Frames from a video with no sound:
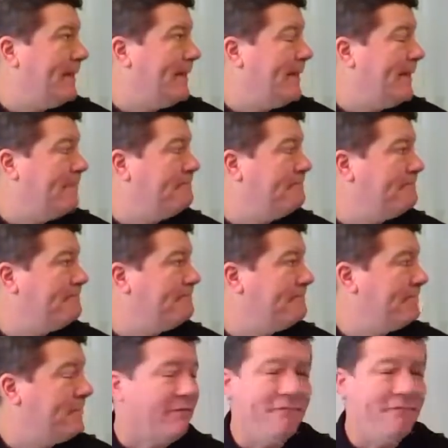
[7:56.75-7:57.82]
Um,
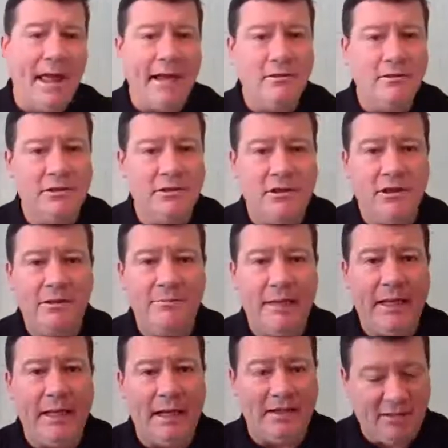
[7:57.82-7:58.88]
the flag looks good,
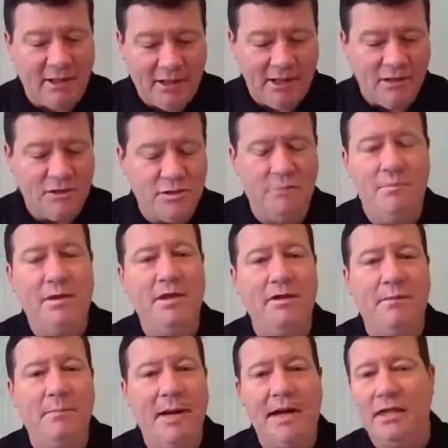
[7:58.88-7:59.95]
man. I think you should be in the
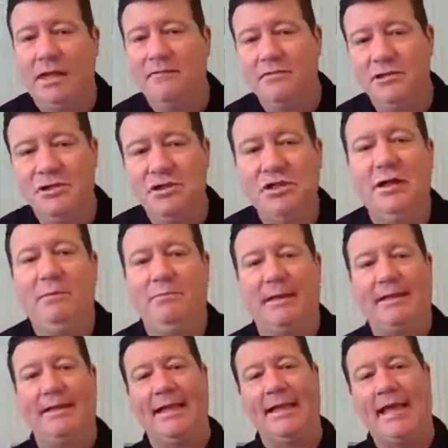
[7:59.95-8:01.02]
back of a ship,
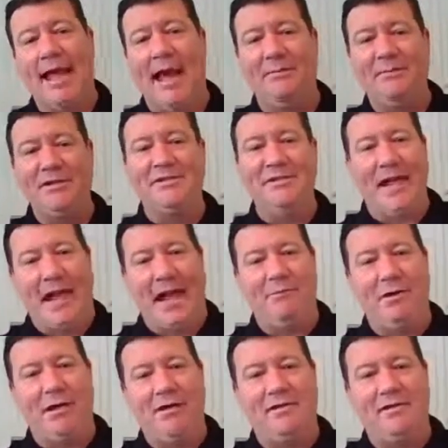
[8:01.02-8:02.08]
like a captain's cabin.